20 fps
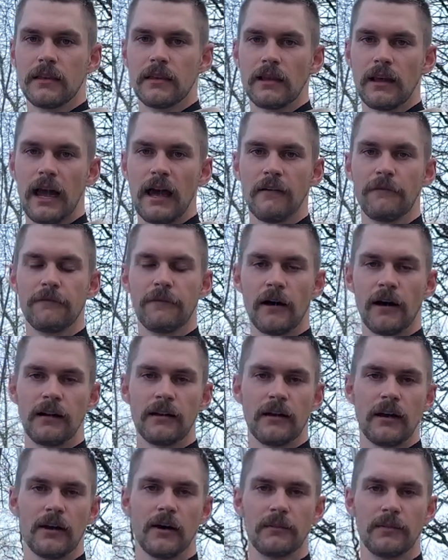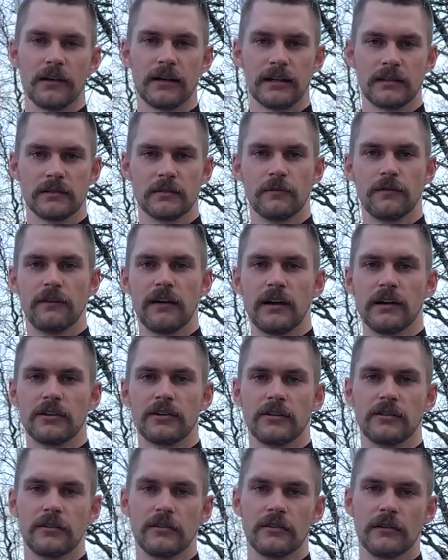Have fun. I hope you catch some
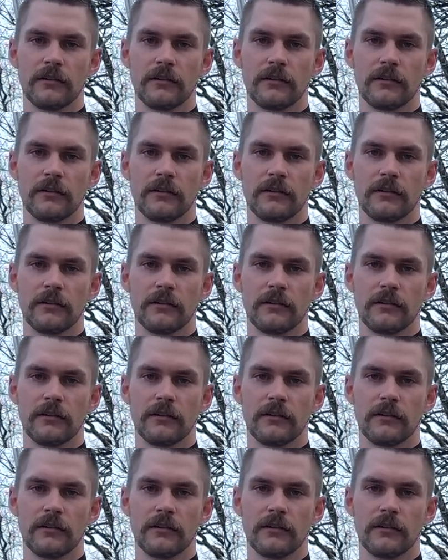fish,